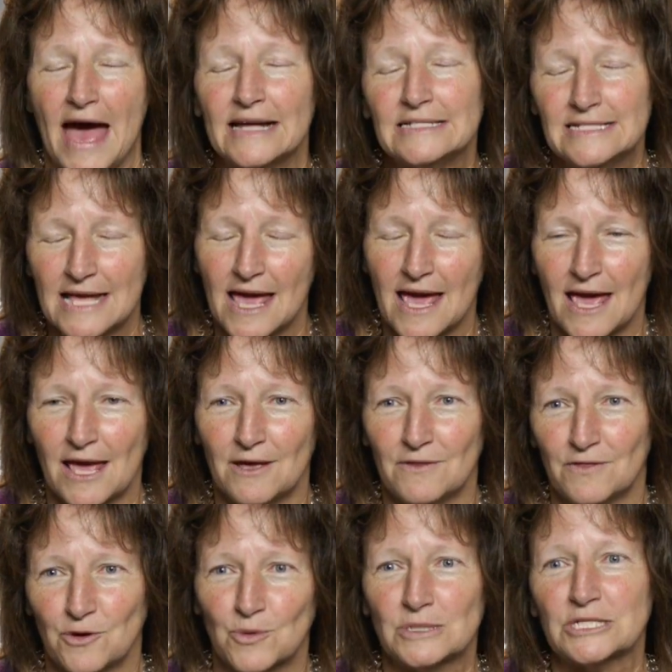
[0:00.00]
that day
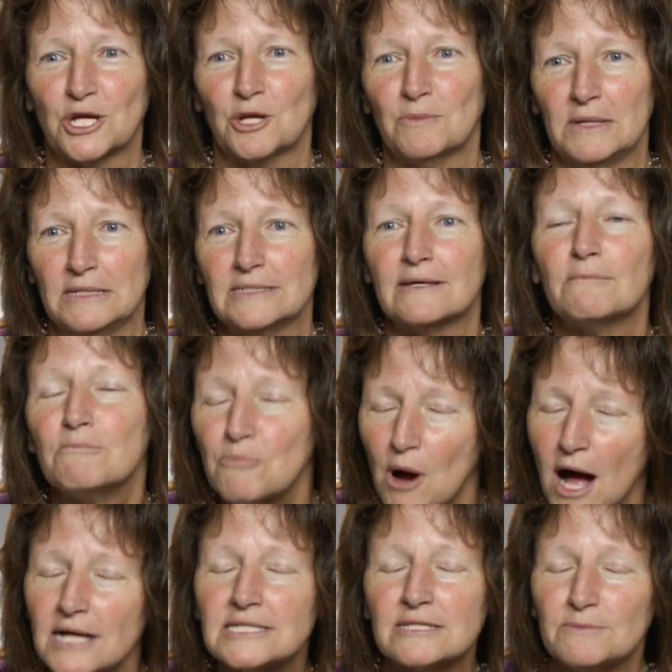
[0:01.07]
there was going to be
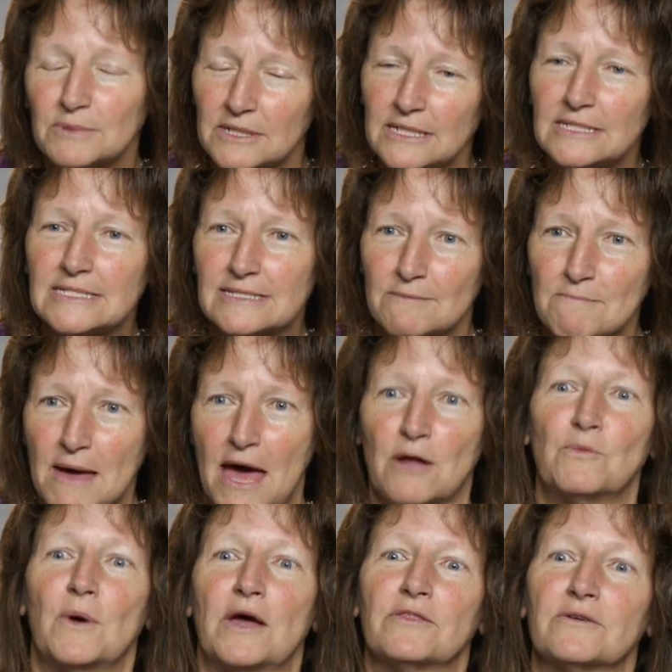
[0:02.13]
possibly some
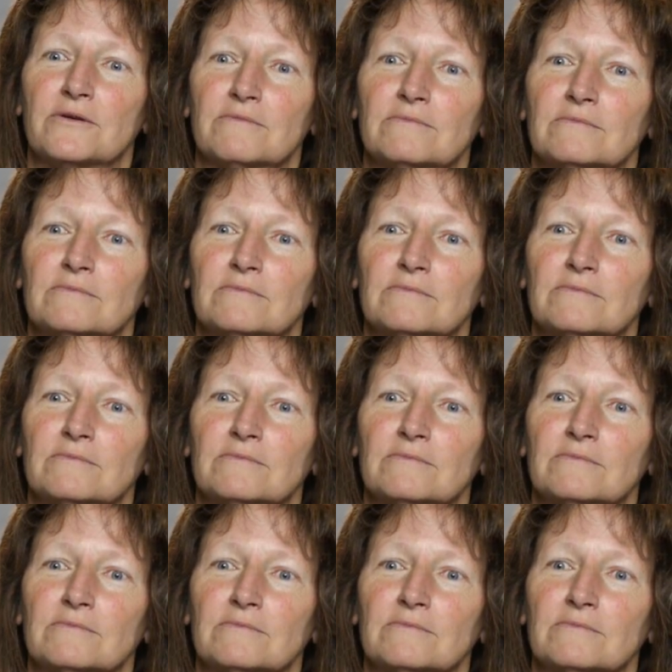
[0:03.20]
bad weather.